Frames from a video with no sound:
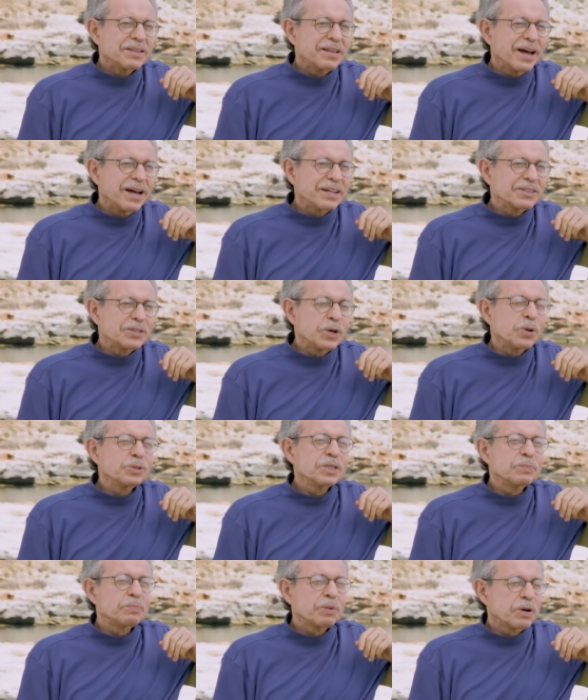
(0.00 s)
that the
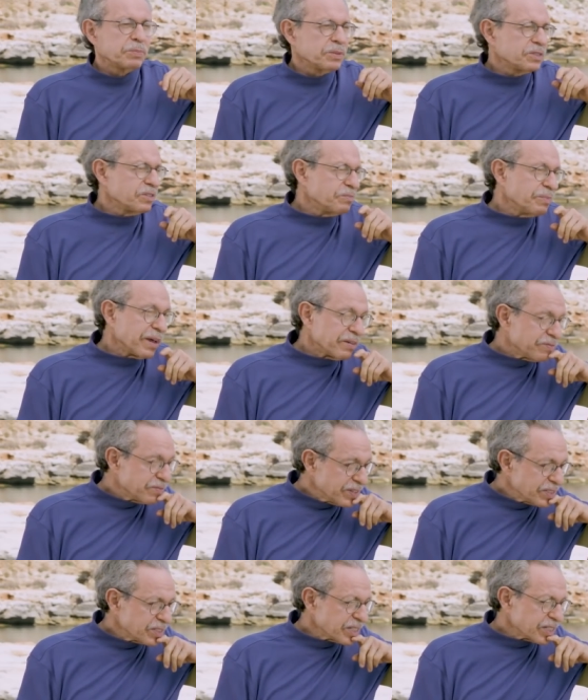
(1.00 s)
only purpose of
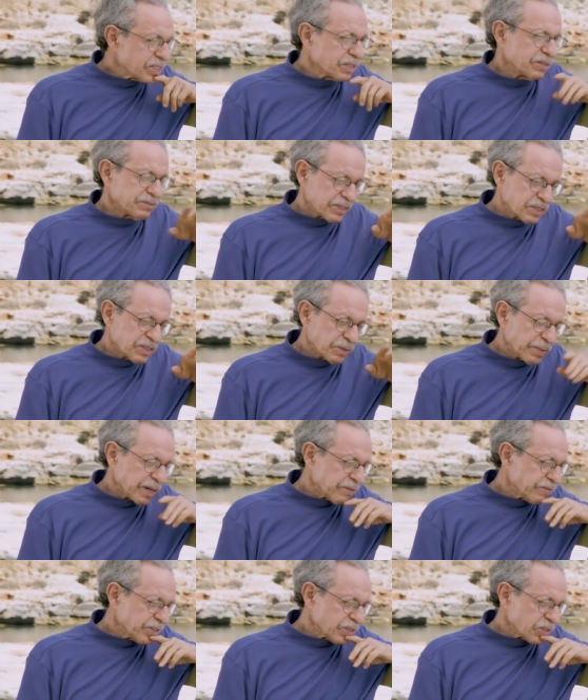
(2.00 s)
metaphysics, and this is a
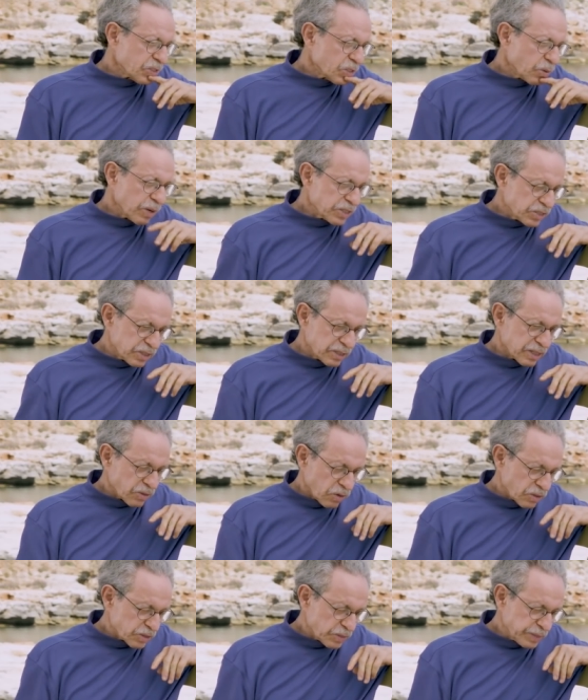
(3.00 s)
metaphysical question that
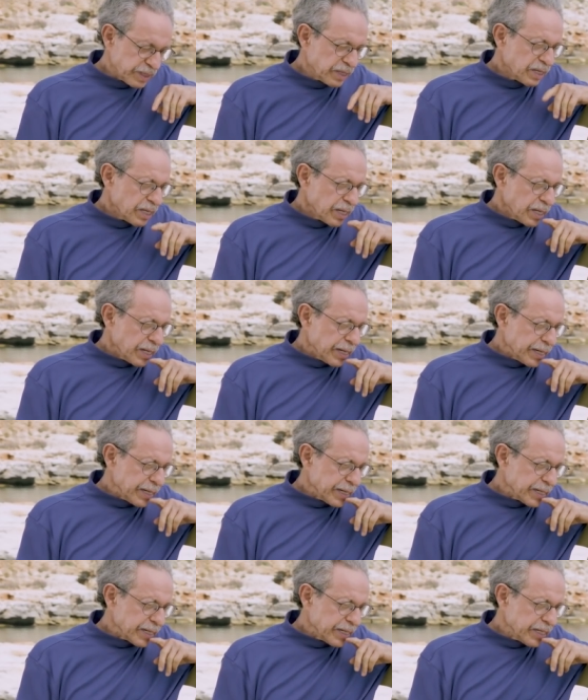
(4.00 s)
haunts me,
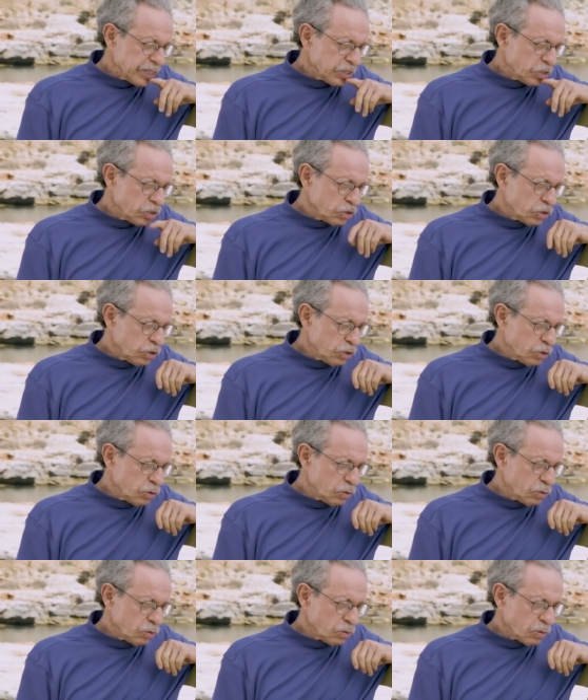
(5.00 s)
is
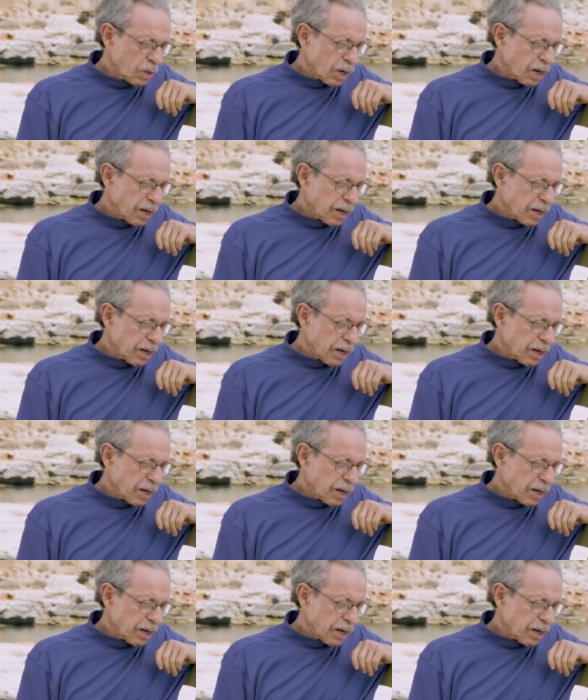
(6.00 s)
to